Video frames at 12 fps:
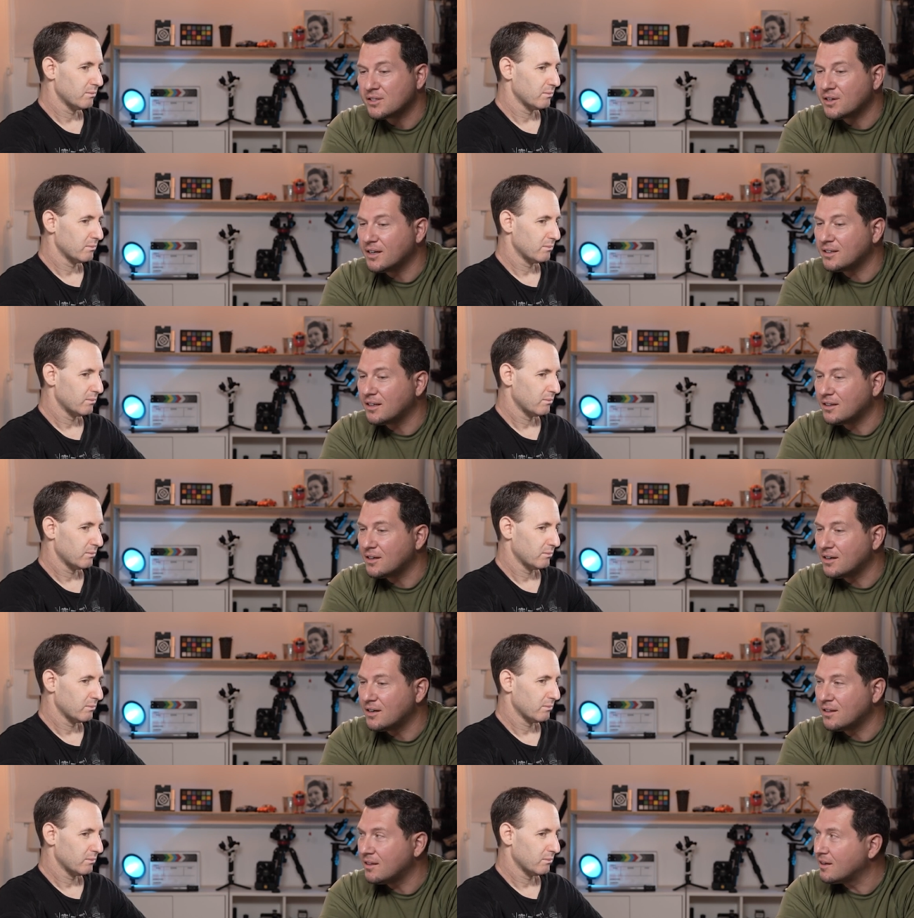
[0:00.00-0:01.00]
Speaker 1: it's great that
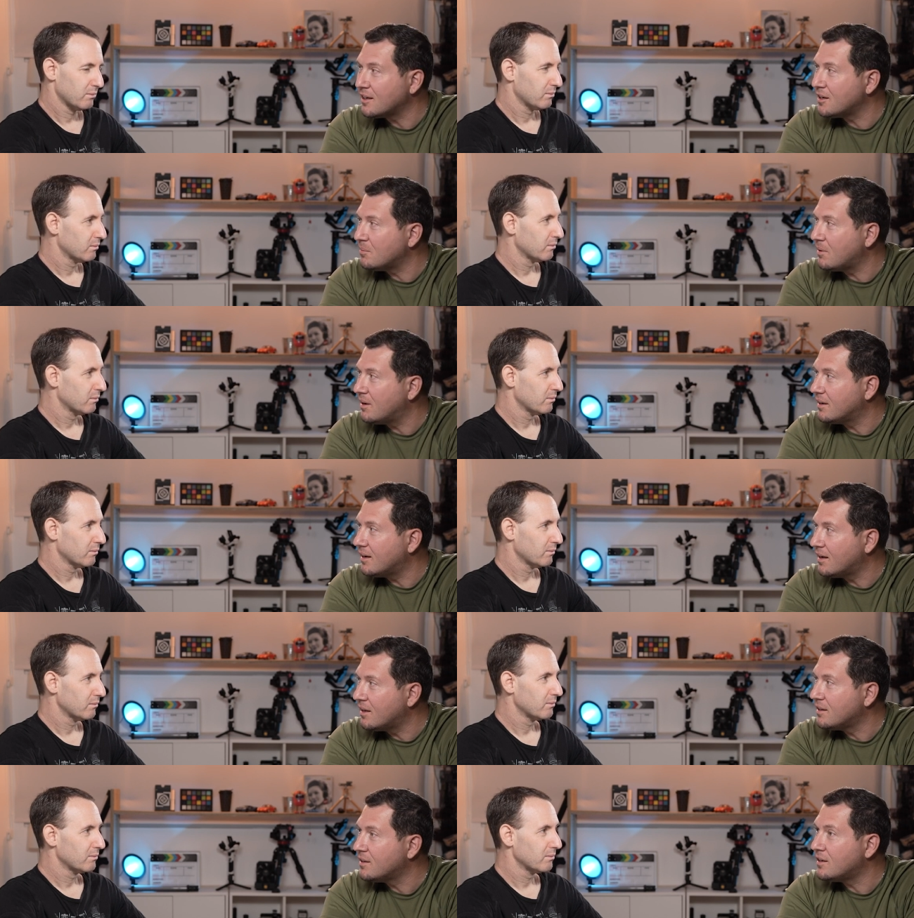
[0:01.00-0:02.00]
they're thinking about
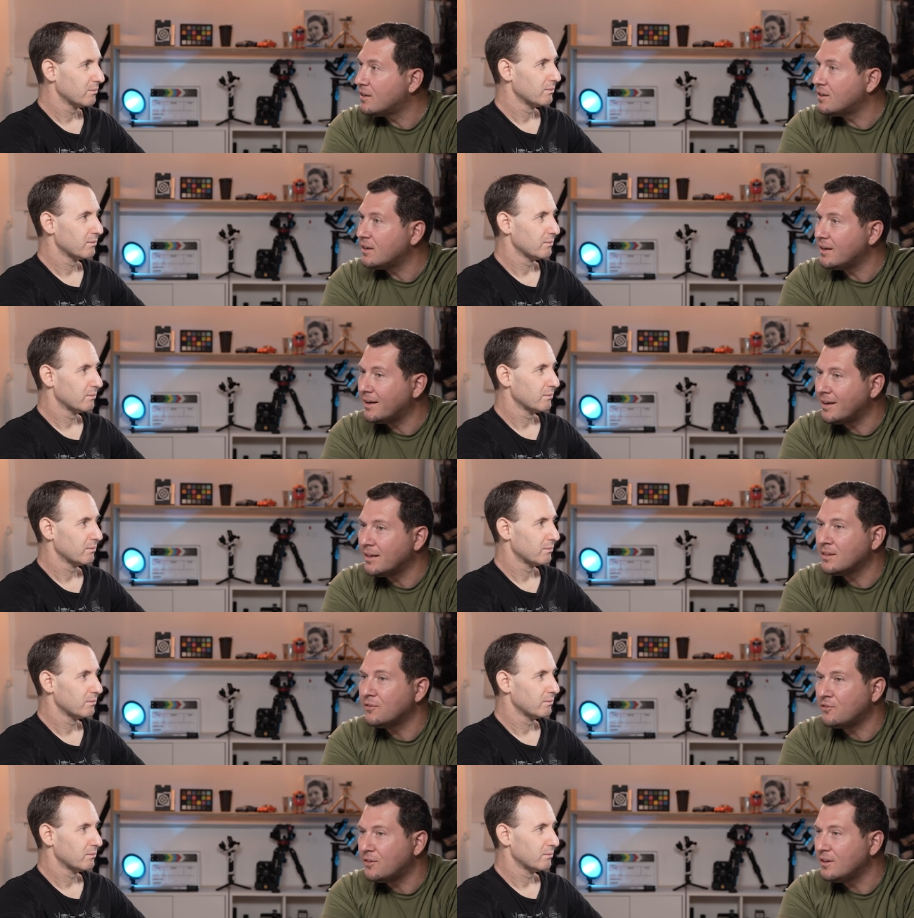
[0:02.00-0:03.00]
other
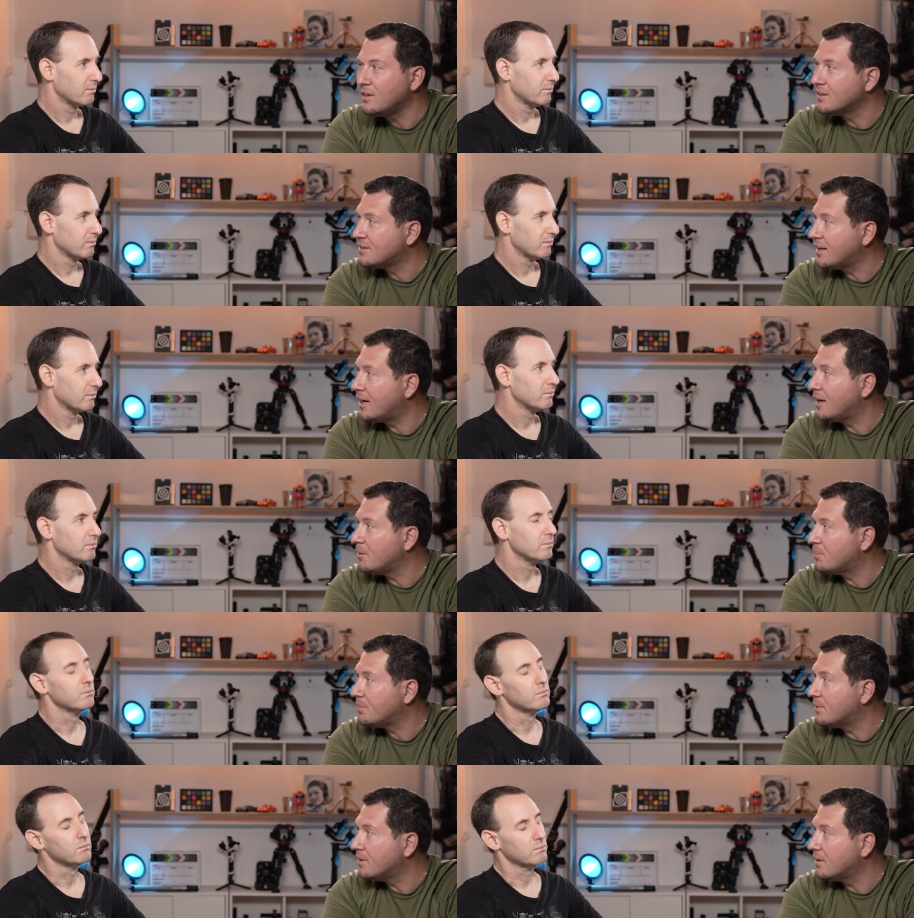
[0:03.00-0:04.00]
in the field type
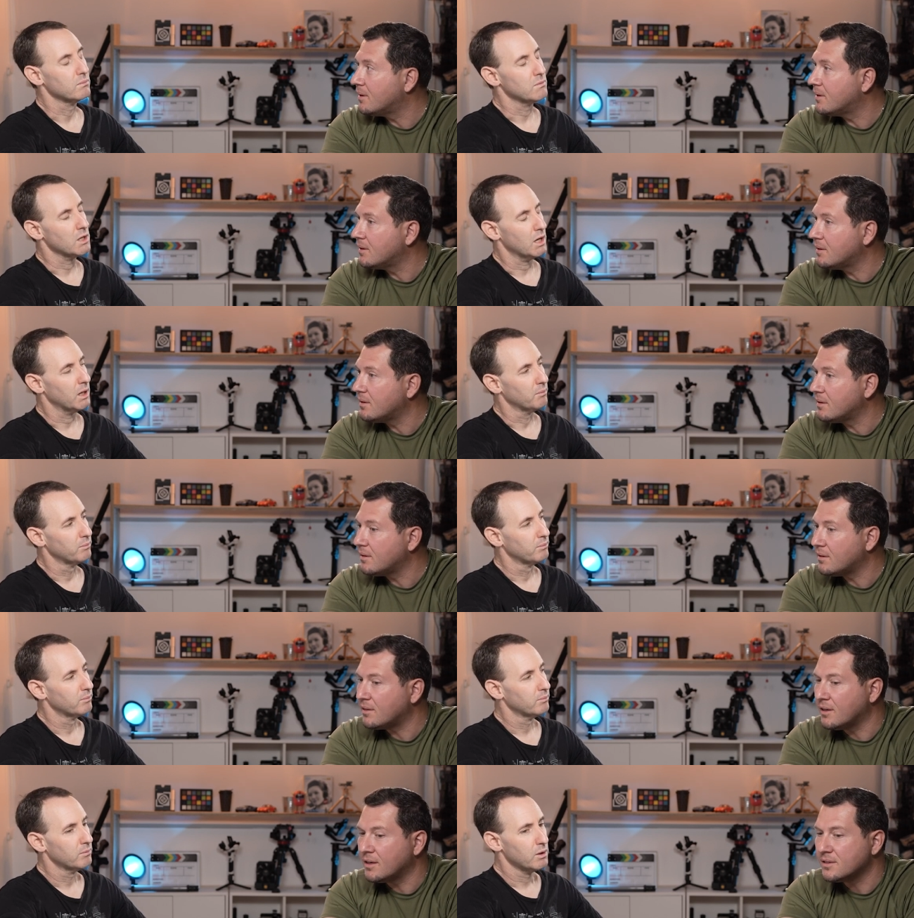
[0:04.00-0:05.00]
uh,
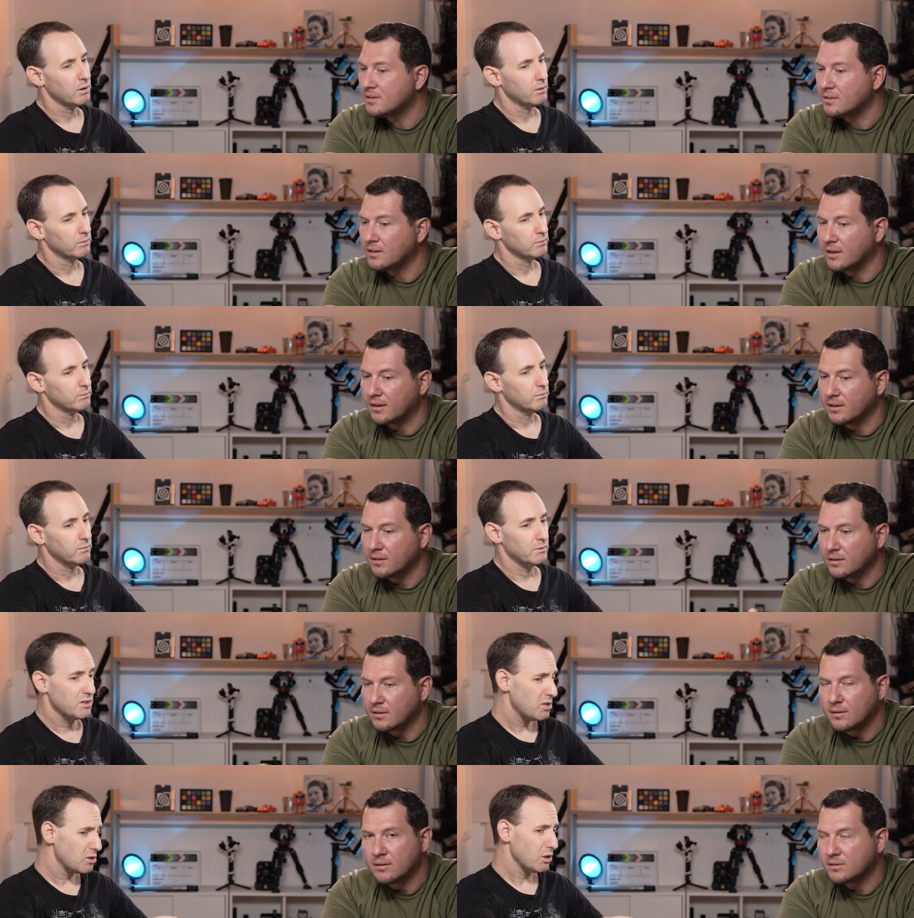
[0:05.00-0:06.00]
uh, things like.
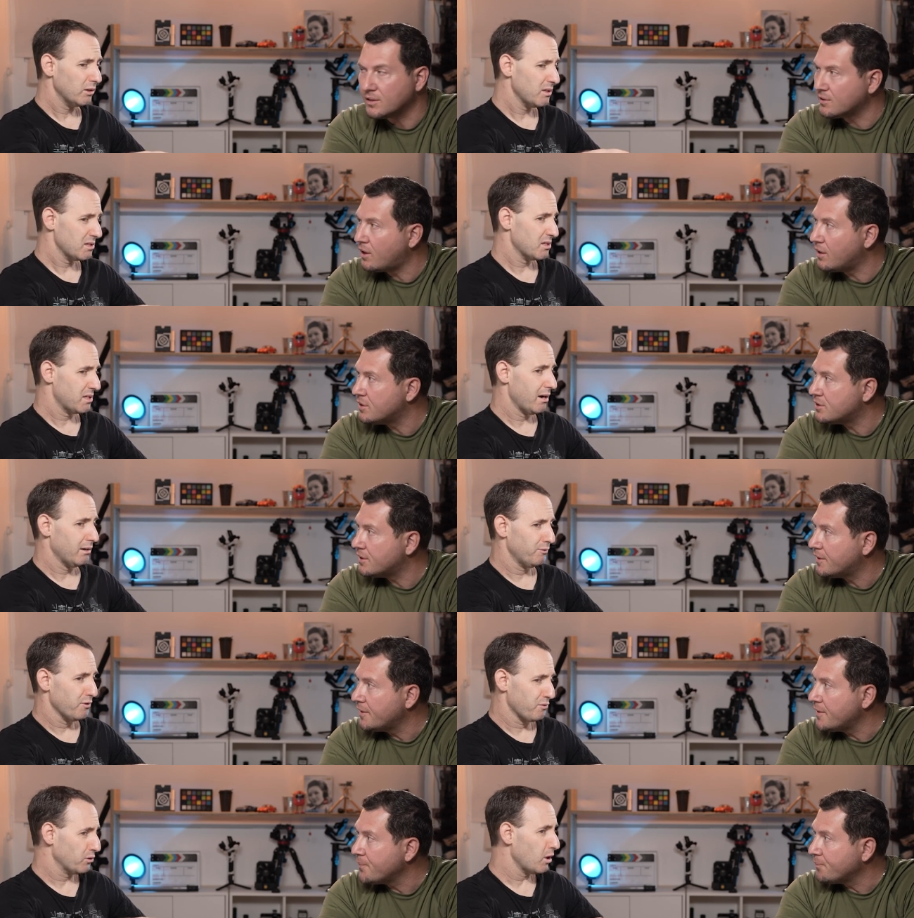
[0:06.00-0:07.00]
This
Speaker 2: is uh, not necessarily
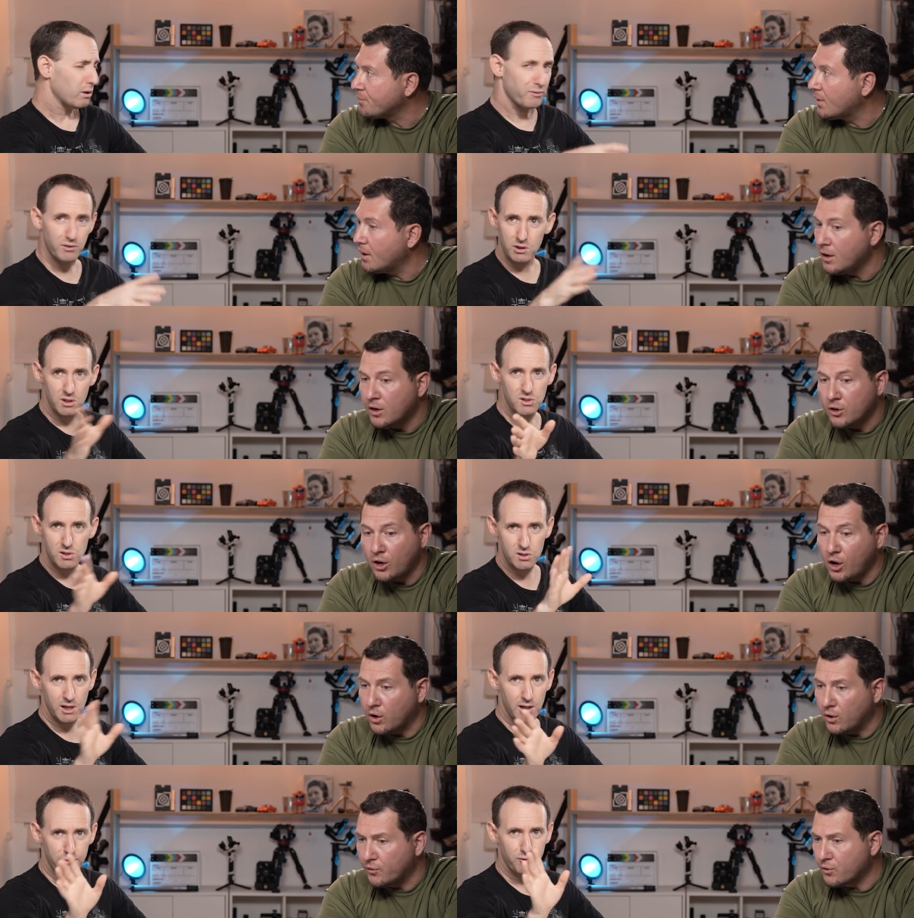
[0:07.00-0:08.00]
for photography. This
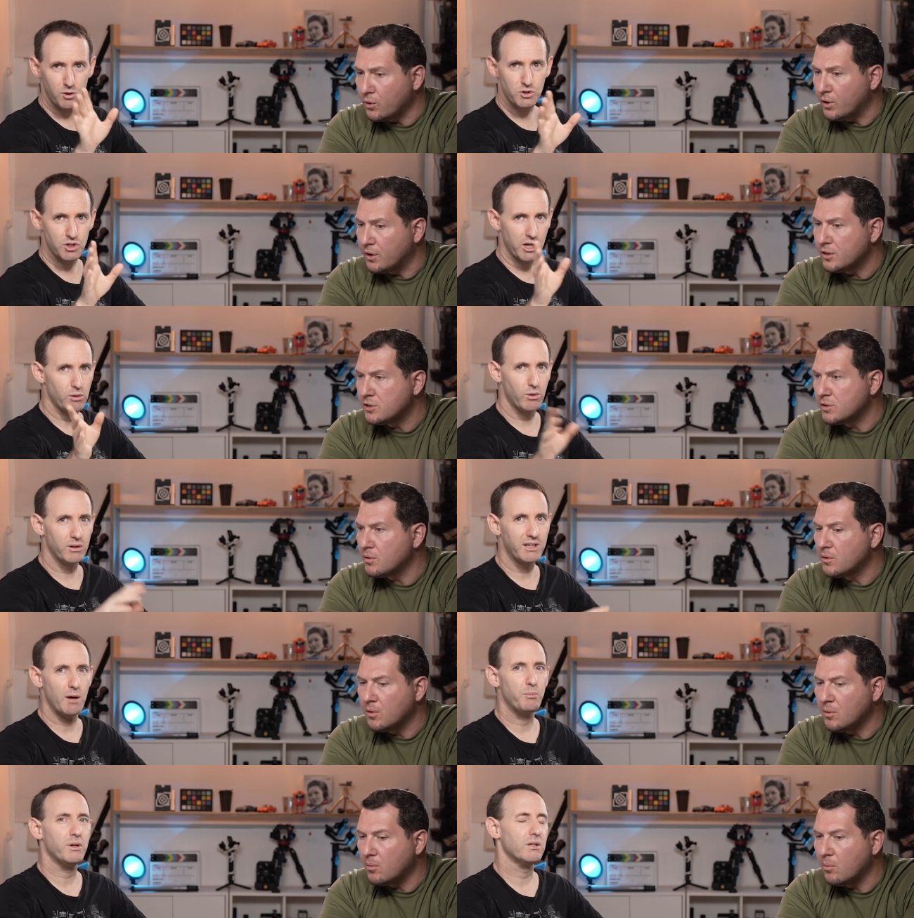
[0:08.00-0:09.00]
is like for general
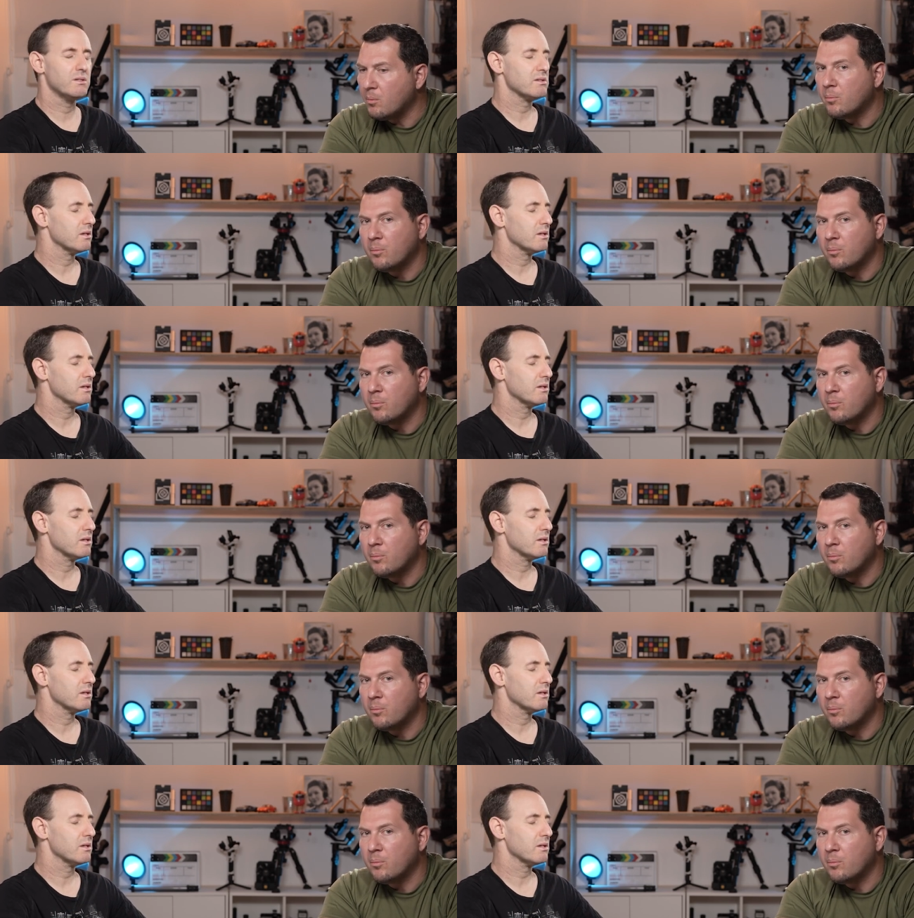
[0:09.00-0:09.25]
camping and